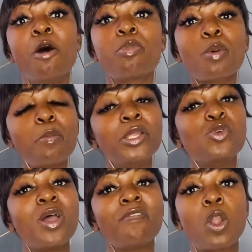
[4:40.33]
Probably you
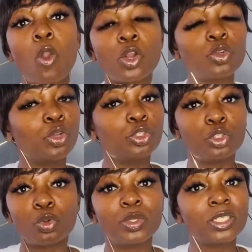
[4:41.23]
have a lot on your
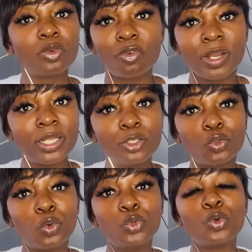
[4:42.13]
shoulders already,
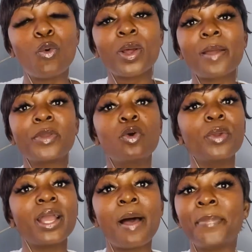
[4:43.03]
so you don't want to be
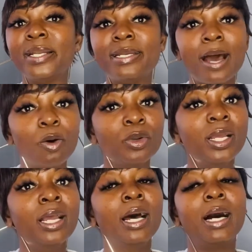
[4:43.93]
going up and down.
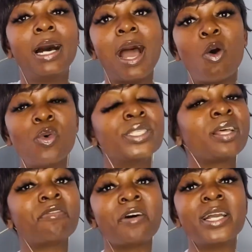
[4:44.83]
I always
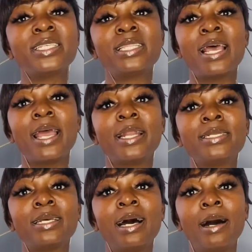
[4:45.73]
advise that
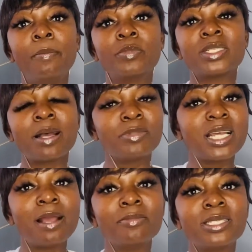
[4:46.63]

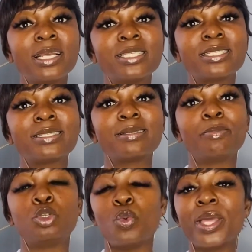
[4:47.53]
sometimes it's
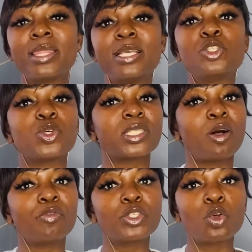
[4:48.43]
doing things
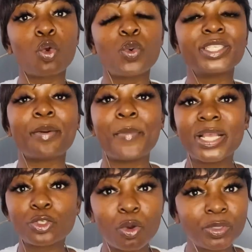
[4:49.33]
yourself is not always the
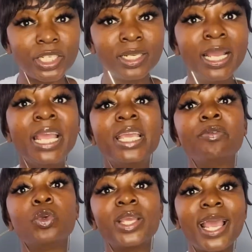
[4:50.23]
best option.
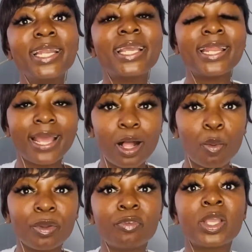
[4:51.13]
If you can get
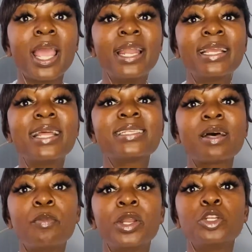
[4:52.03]
help, if you can get
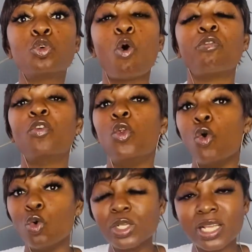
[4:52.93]
somebody to
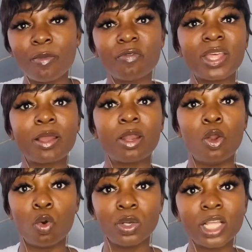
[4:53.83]
offload some of the
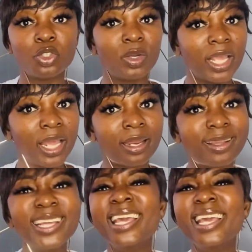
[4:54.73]
load that you're carrying,